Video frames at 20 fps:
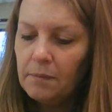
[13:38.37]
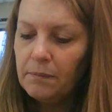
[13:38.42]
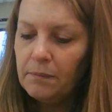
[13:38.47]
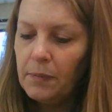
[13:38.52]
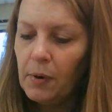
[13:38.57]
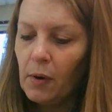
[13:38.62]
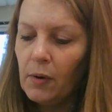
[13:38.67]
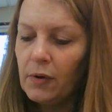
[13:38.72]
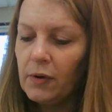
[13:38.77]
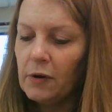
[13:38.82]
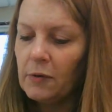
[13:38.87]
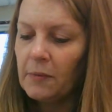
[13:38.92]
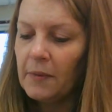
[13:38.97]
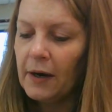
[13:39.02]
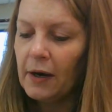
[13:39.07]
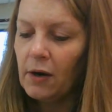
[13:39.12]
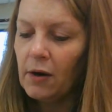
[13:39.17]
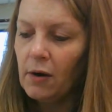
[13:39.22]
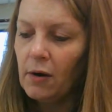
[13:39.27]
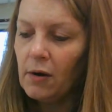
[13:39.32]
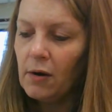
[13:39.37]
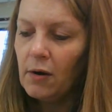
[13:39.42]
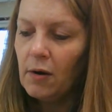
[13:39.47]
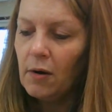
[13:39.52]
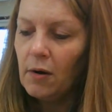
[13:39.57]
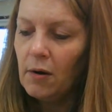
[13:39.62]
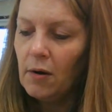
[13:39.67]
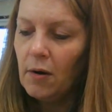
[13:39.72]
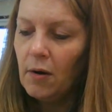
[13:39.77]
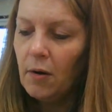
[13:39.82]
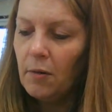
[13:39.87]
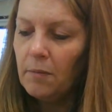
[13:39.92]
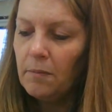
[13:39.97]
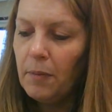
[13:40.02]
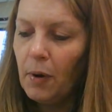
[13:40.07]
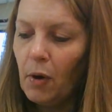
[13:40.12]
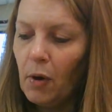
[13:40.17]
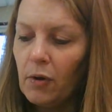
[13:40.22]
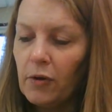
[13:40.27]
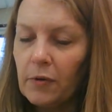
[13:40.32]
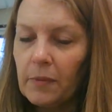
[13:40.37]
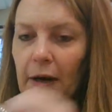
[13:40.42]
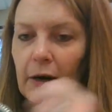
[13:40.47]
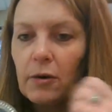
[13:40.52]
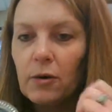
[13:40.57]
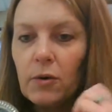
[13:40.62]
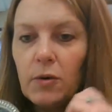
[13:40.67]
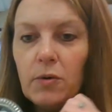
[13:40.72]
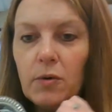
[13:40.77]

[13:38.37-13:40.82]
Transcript: polar bear, polar bear.